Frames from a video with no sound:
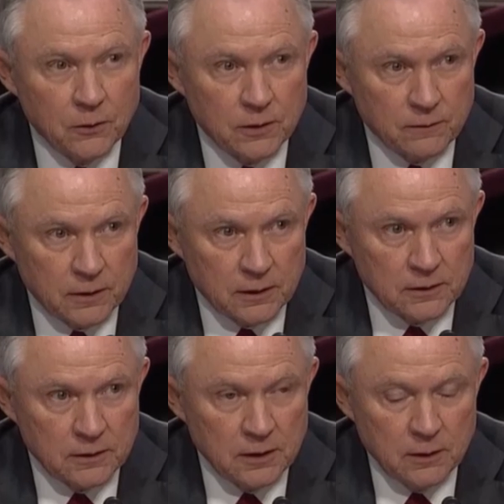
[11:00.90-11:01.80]
of
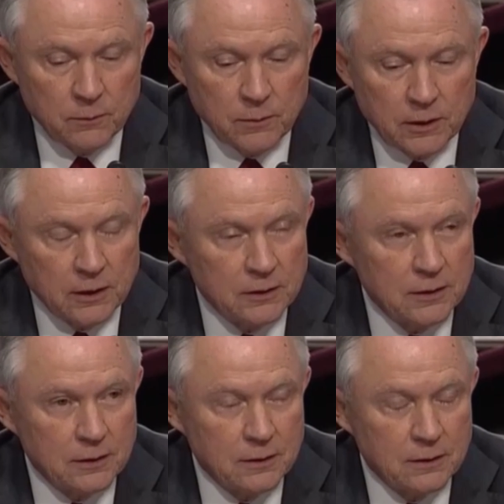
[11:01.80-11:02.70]
us because
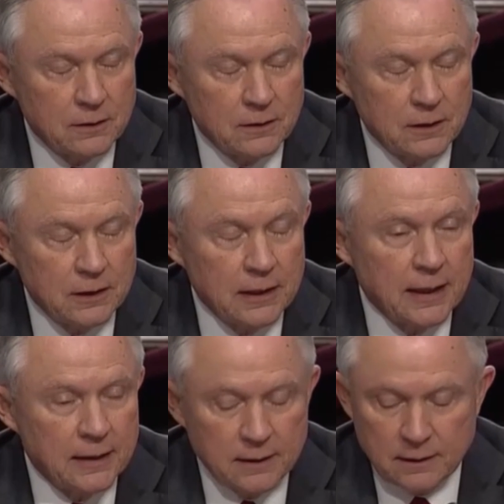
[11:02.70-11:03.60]
it did
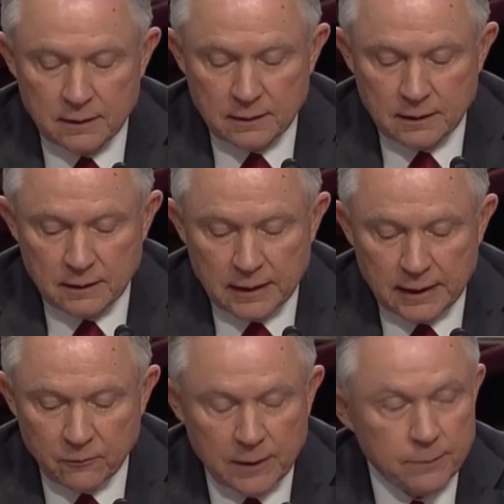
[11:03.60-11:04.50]
not,
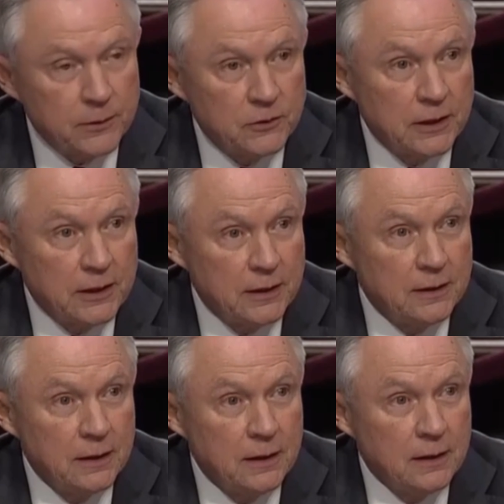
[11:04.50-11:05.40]
that
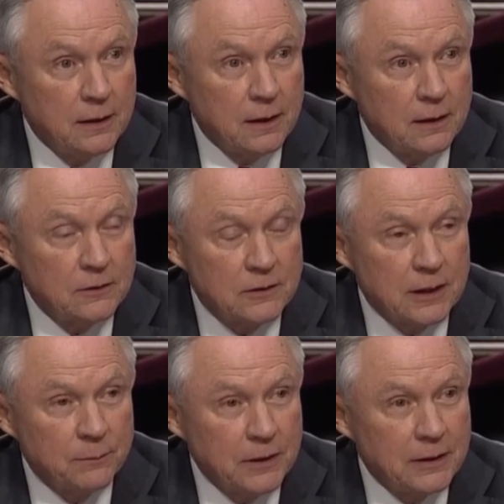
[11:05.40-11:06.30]
represented
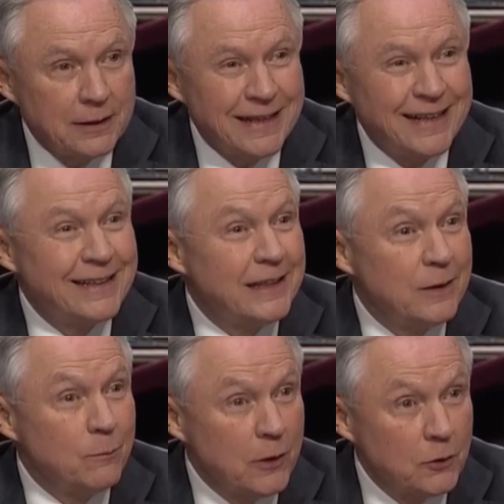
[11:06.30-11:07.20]
something that I
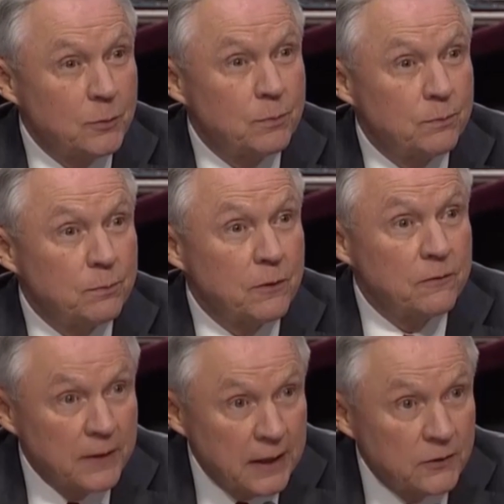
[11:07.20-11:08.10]
think most
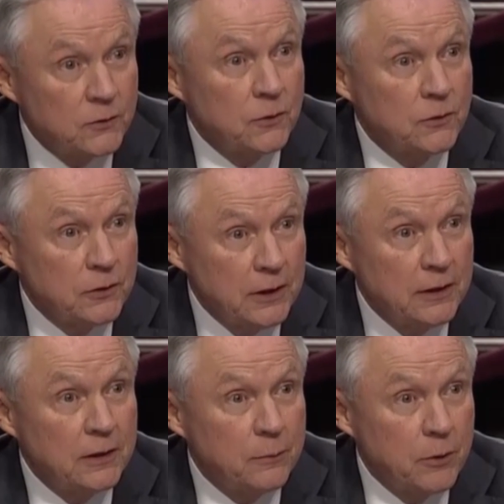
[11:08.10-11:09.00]
professionals
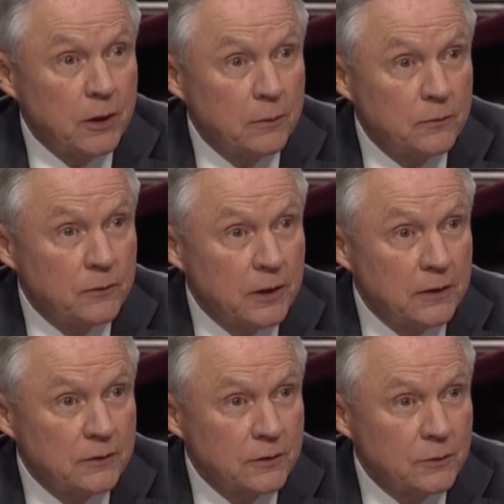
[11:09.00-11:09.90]
in the Department of
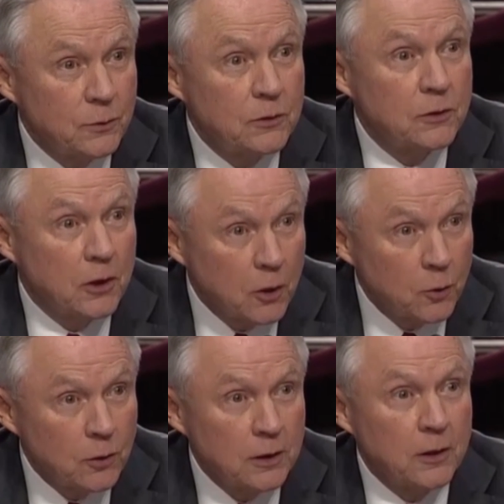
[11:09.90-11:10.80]
Justice would
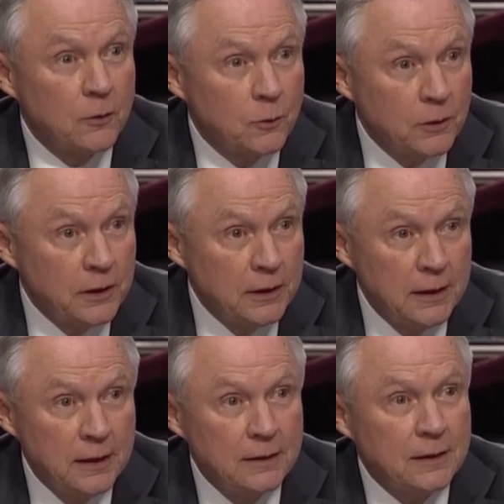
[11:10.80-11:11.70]
totally agree,
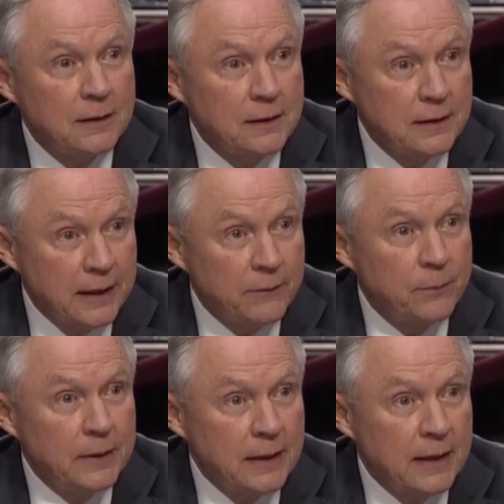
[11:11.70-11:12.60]
that the
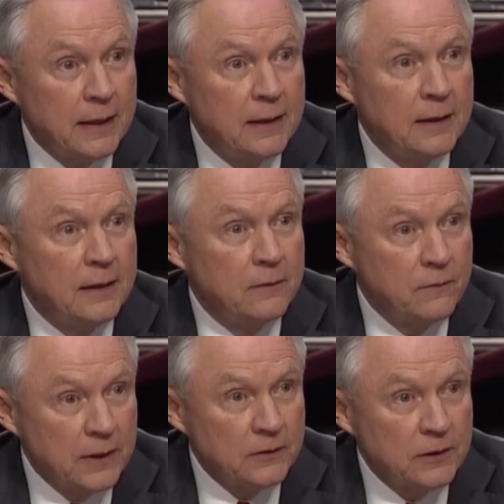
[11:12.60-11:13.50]
FBI
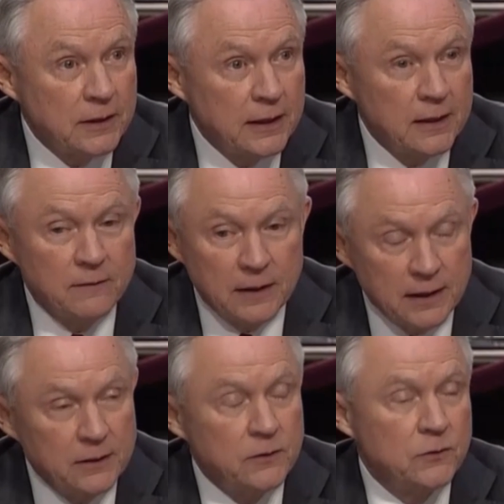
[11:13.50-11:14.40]
investigative
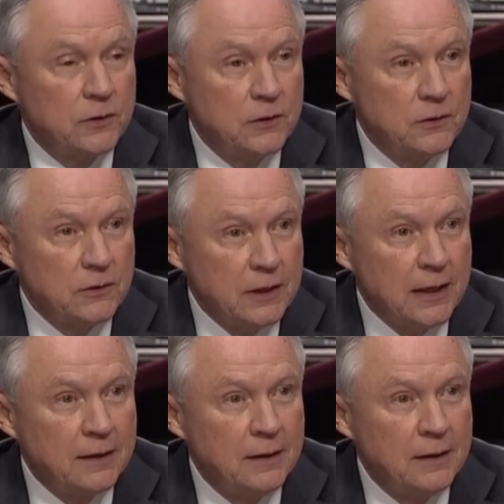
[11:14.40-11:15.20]
agency does not